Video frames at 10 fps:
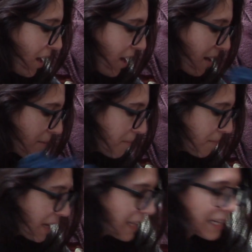
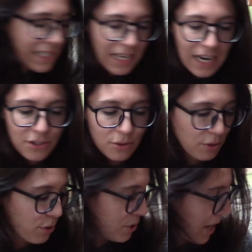And like I said, I do
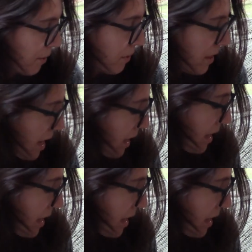crochet with that